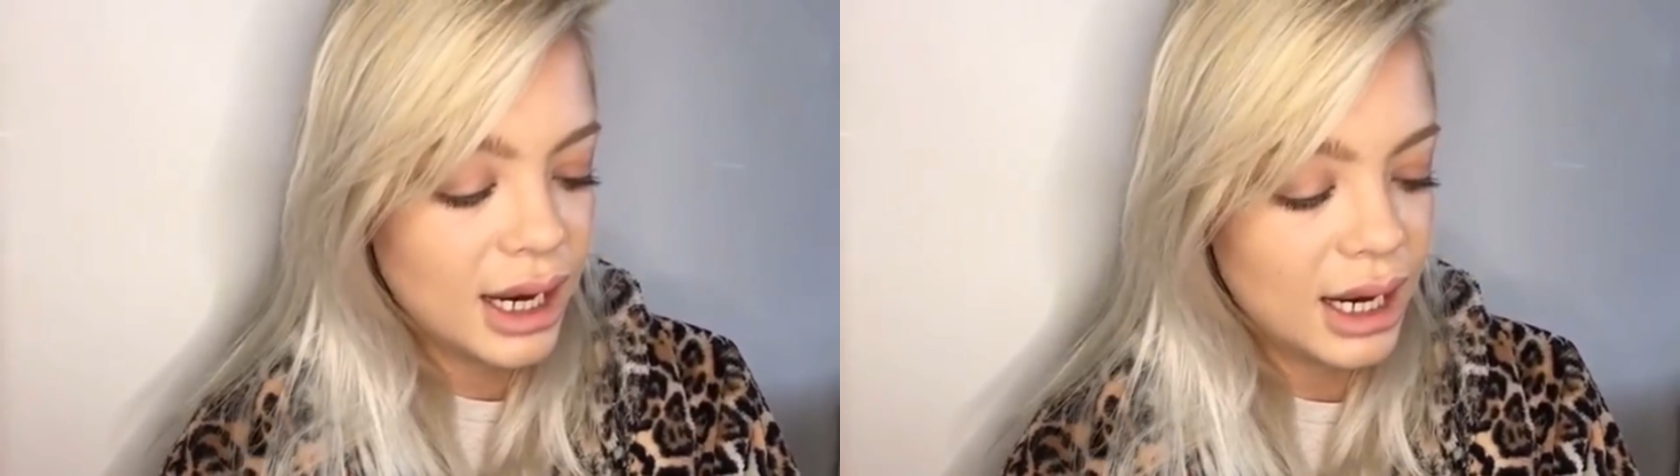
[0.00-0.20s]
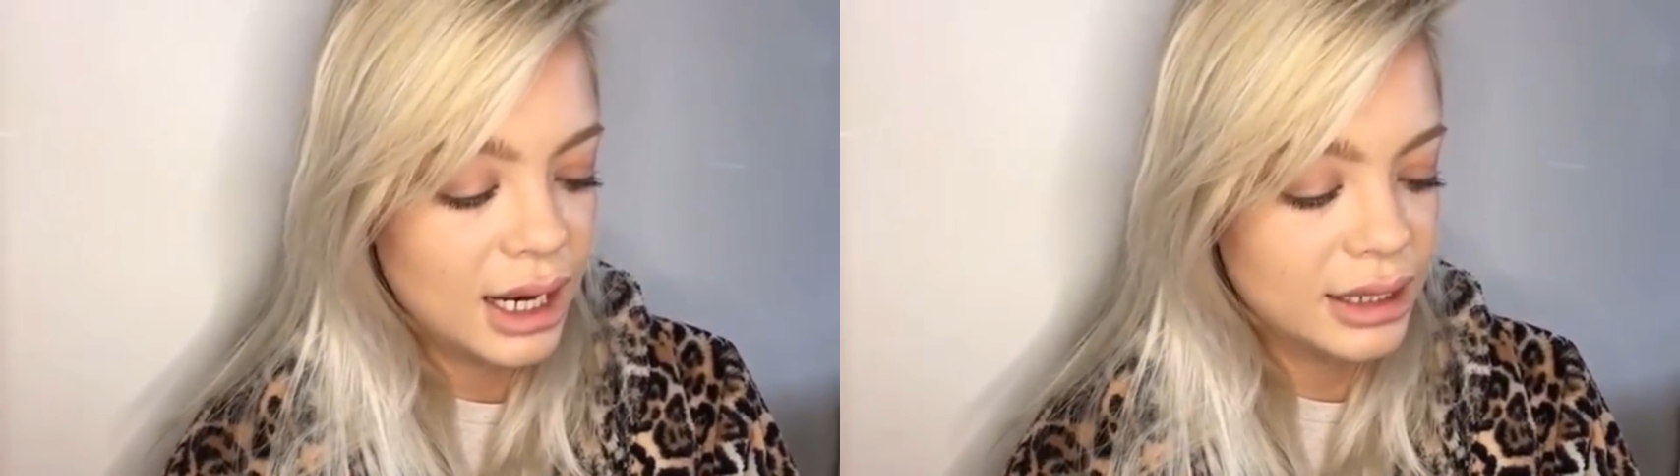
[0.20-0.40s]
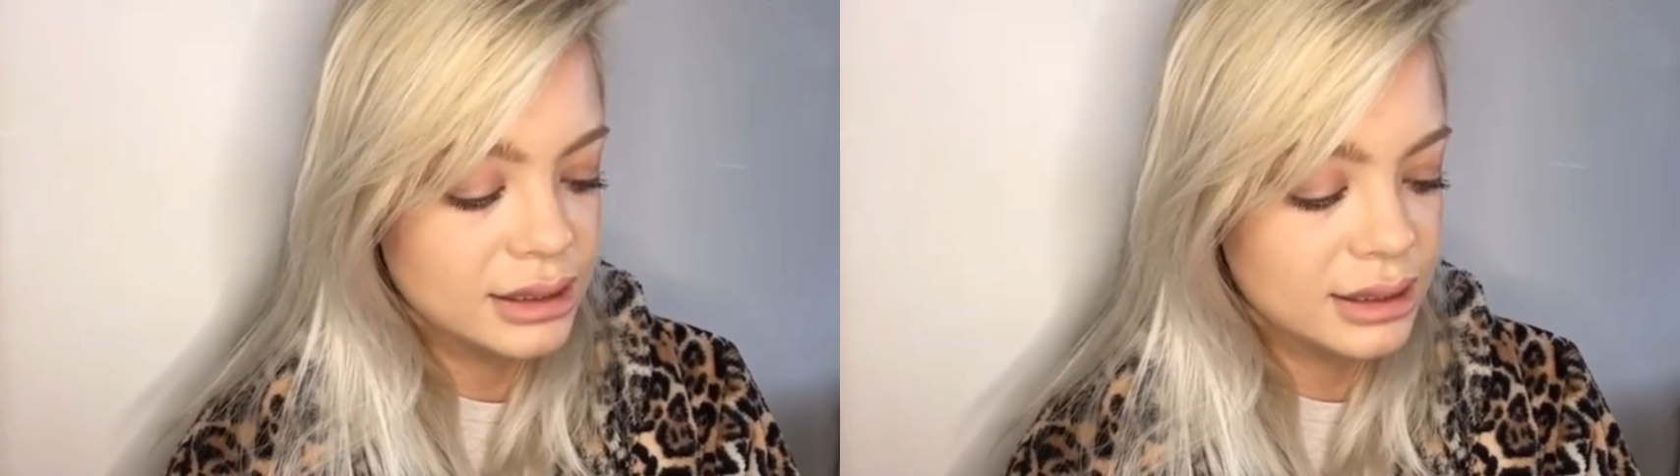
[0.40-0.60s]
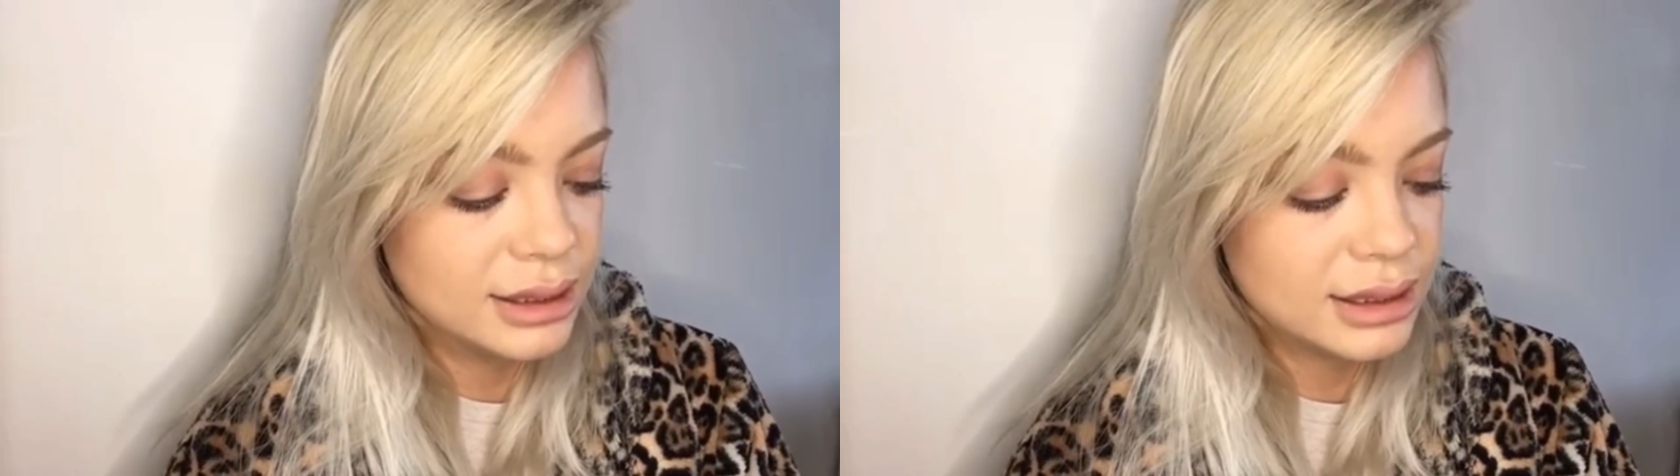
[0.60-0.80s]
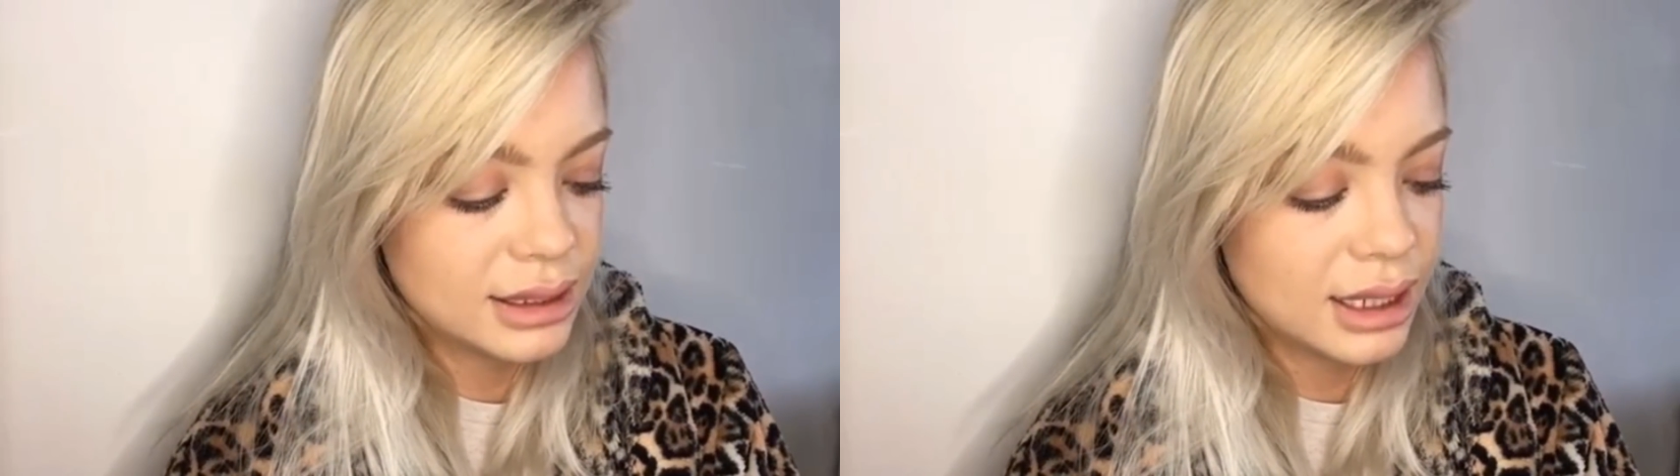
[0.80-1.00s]

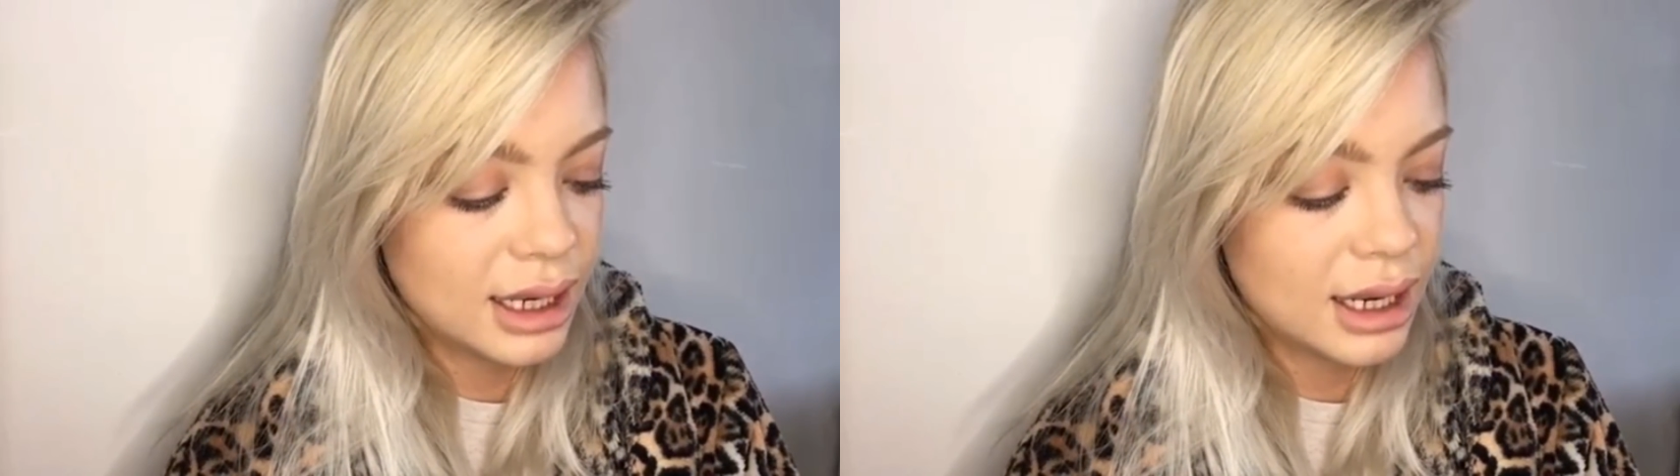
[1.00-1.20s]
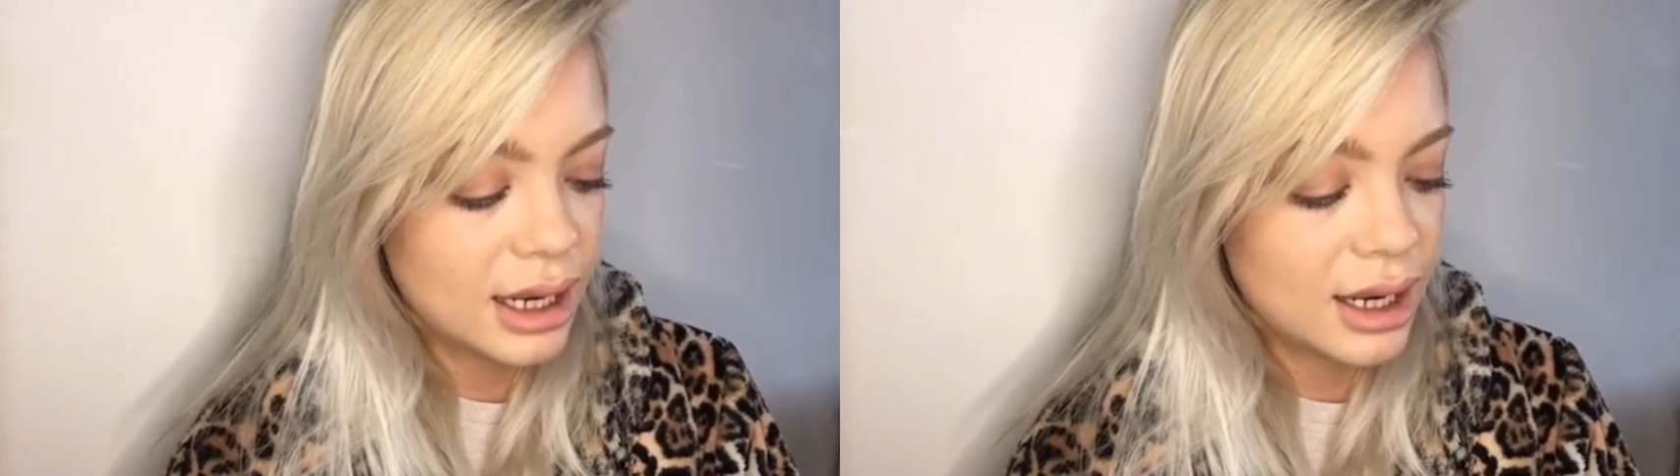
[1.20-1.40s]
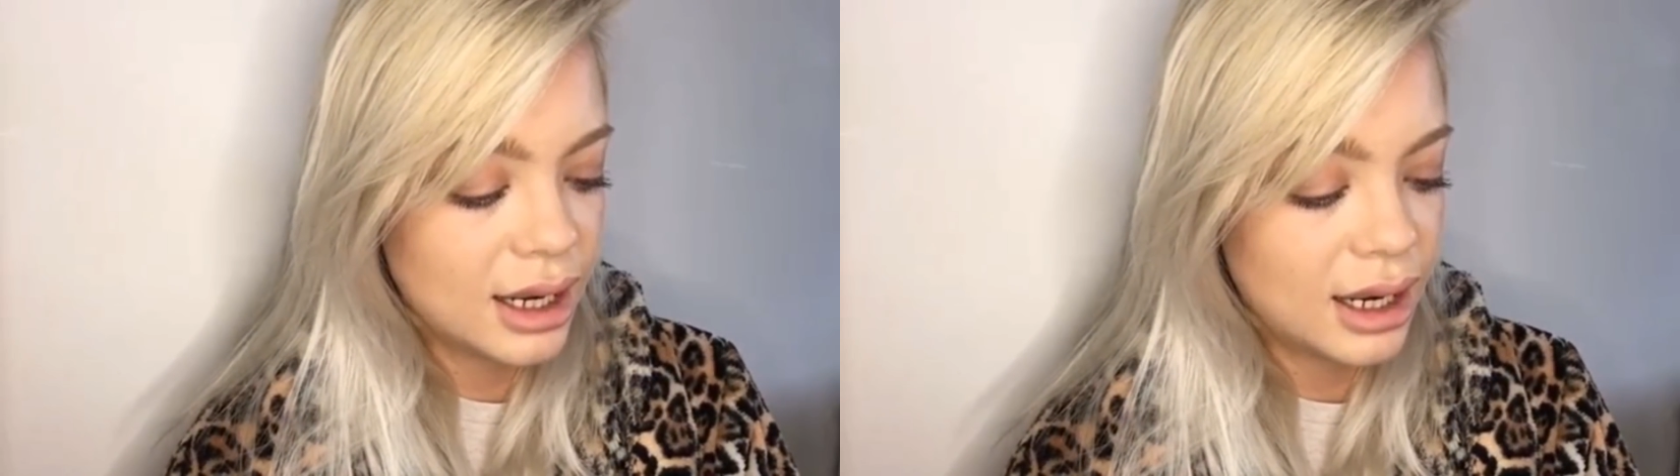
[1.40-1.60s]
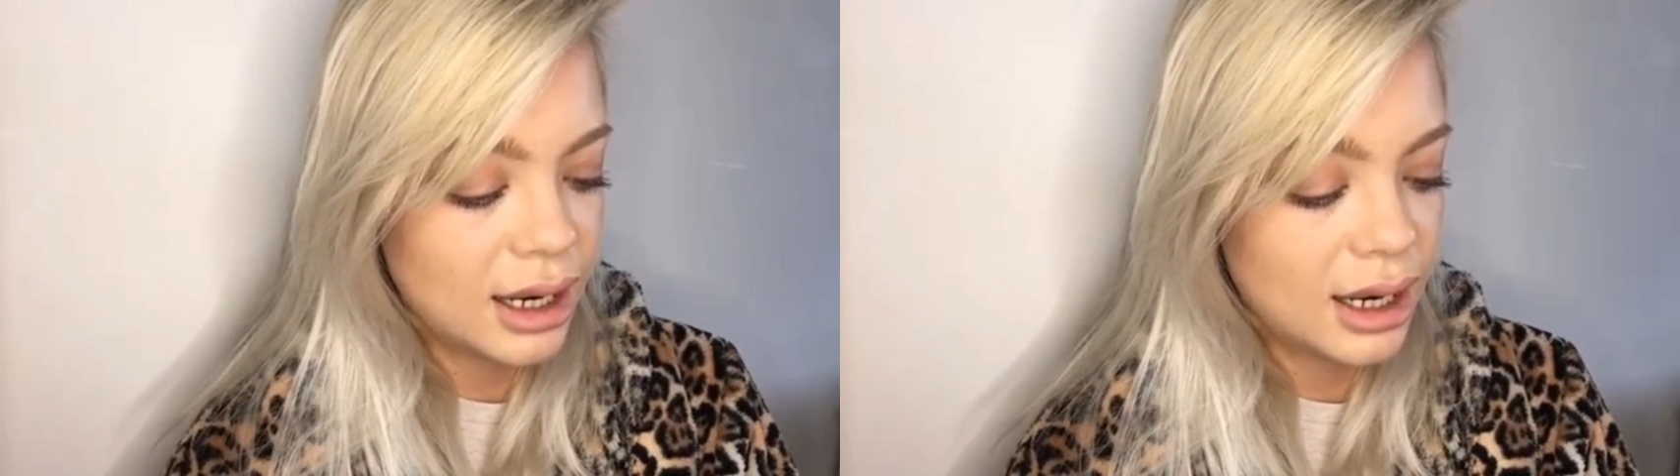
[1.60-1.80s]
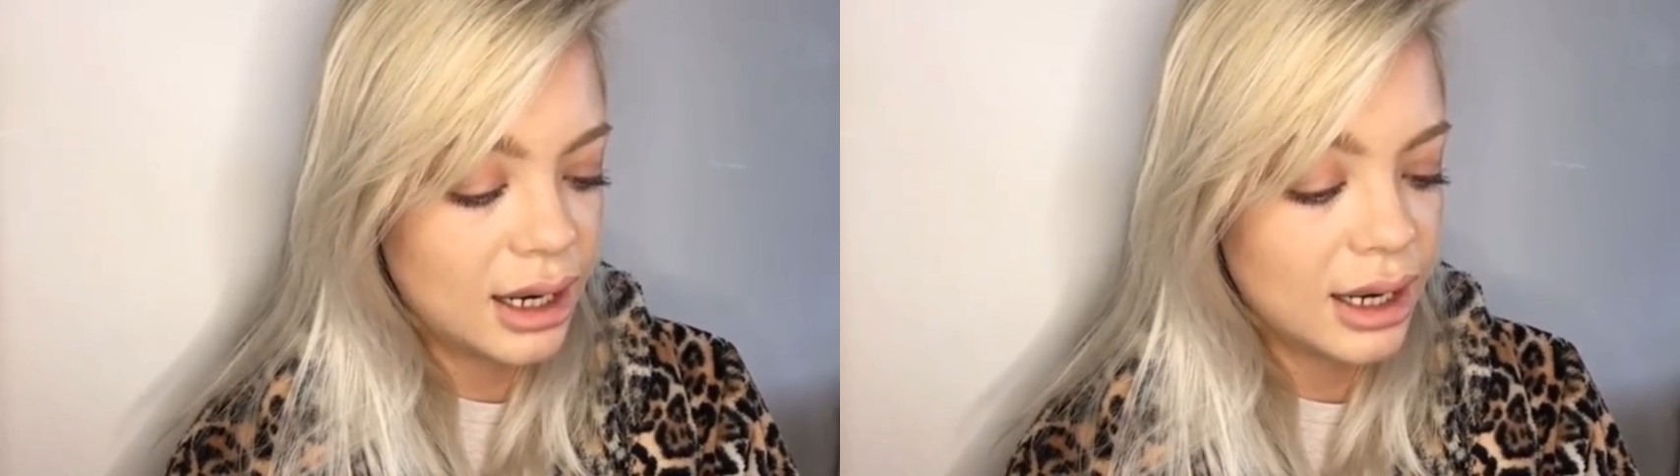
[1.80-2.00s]
and
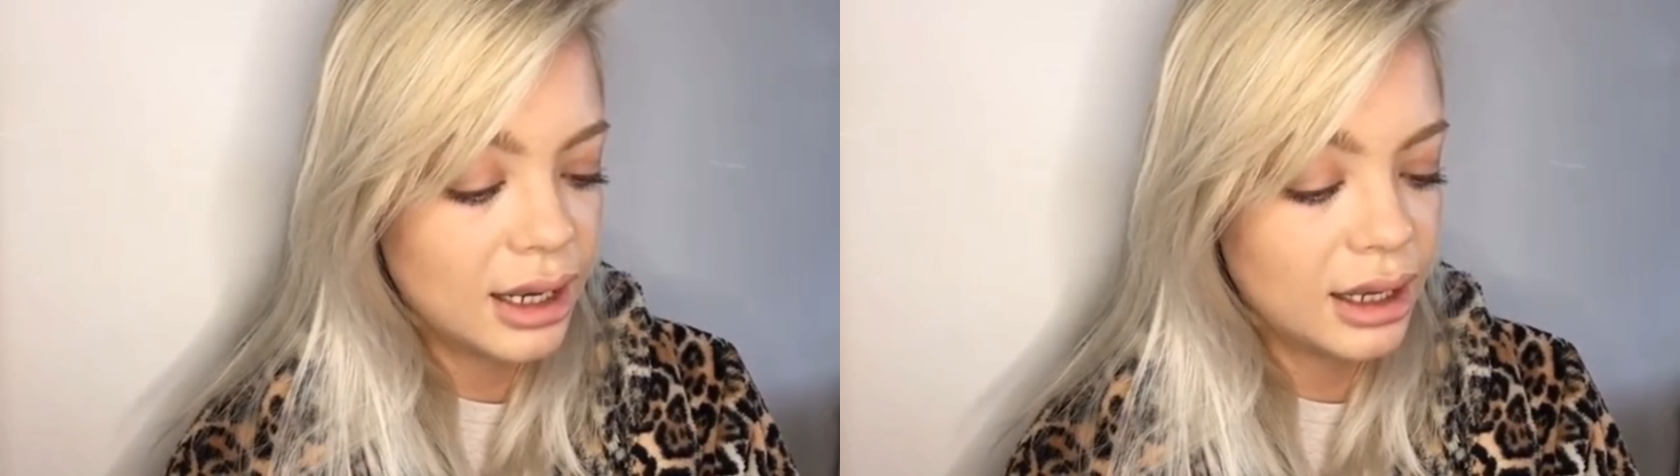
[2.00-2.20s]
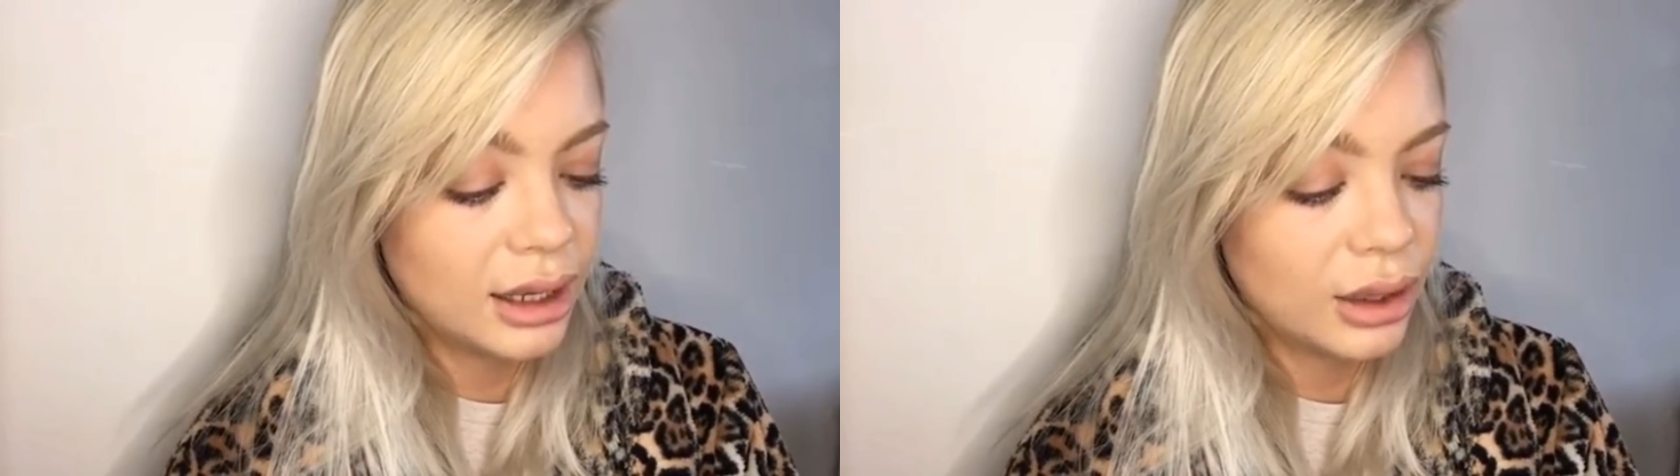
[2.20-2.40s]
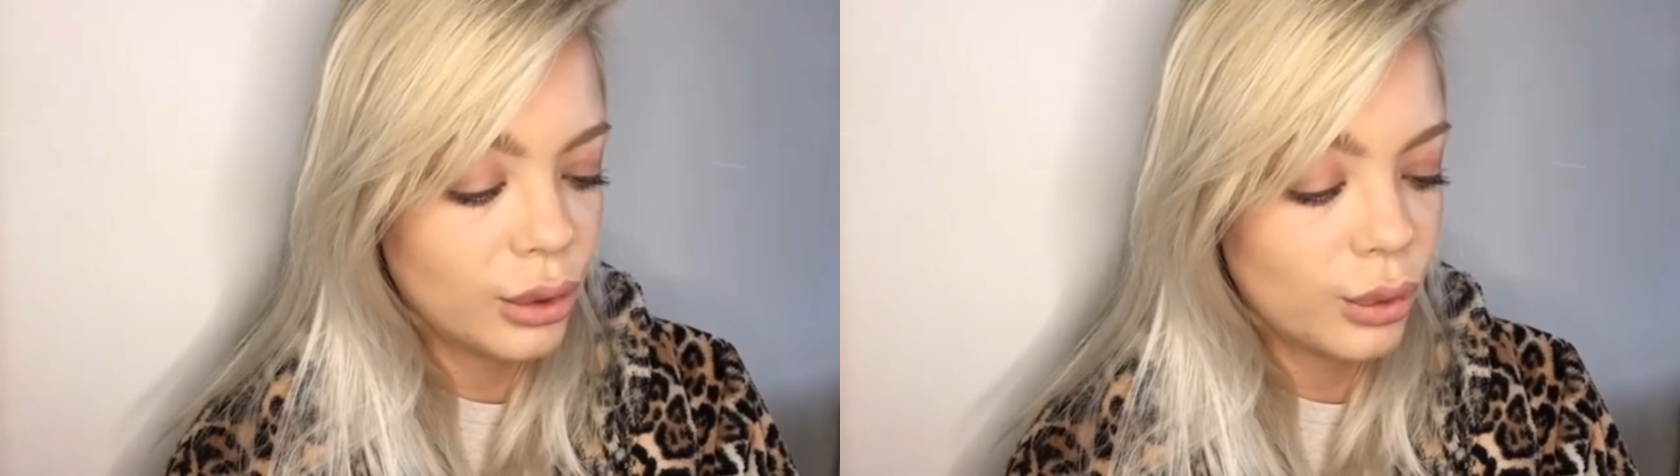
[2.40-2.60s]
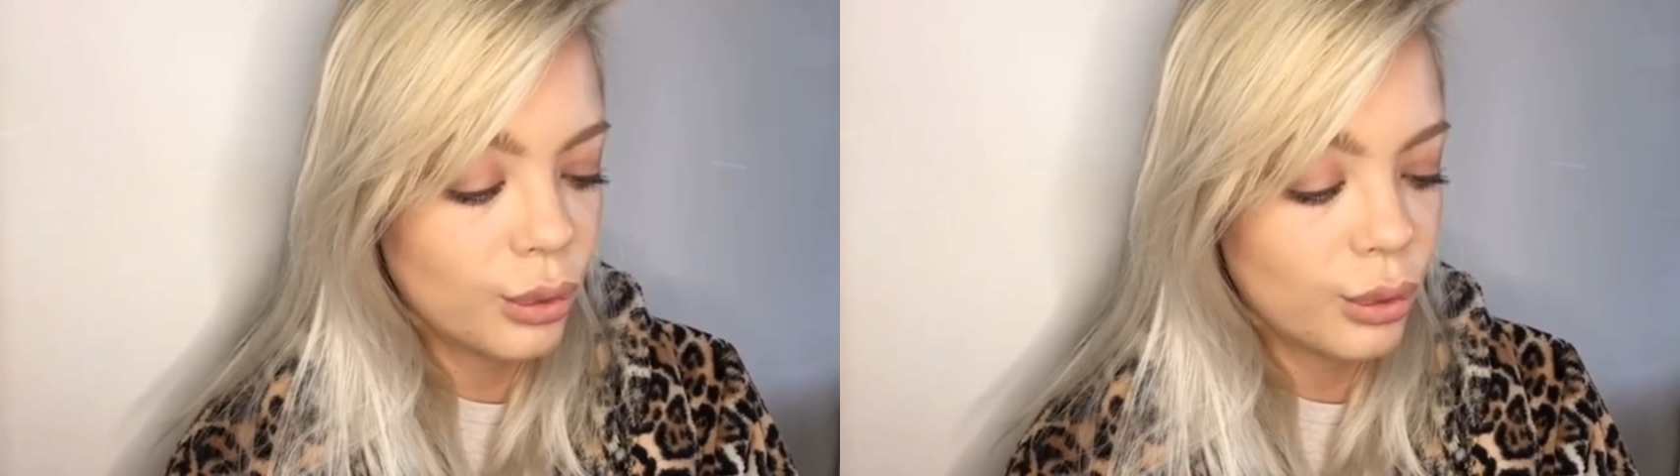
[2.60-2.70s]
I